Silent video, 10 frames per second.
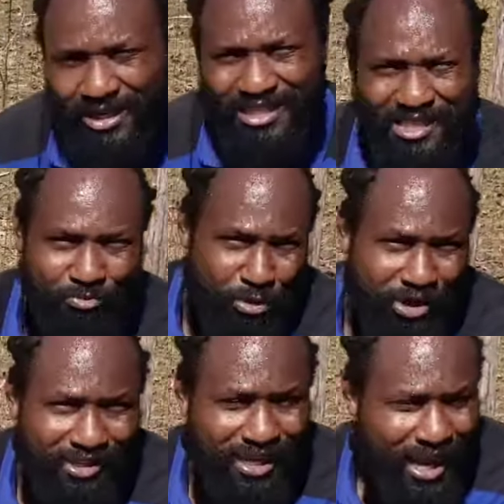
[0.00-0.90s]
the
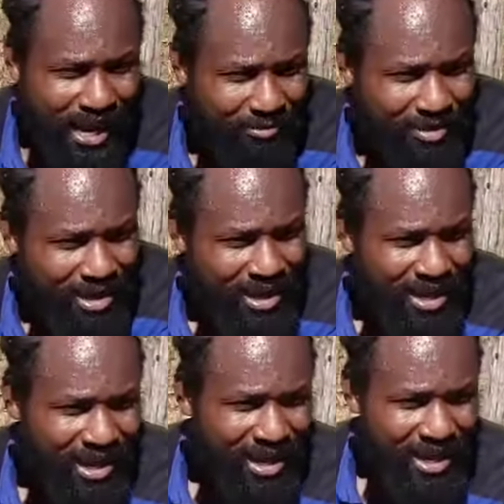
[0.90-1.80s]
springtime
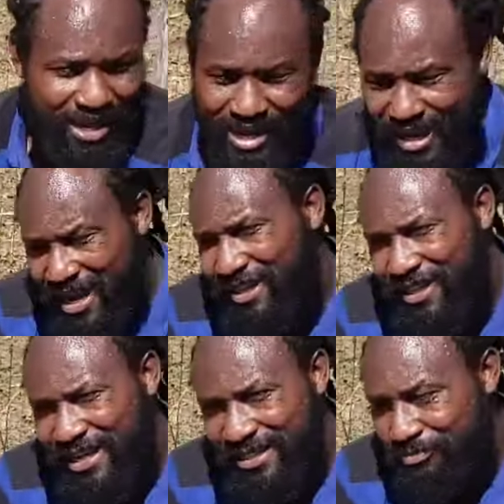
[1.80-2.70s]
in these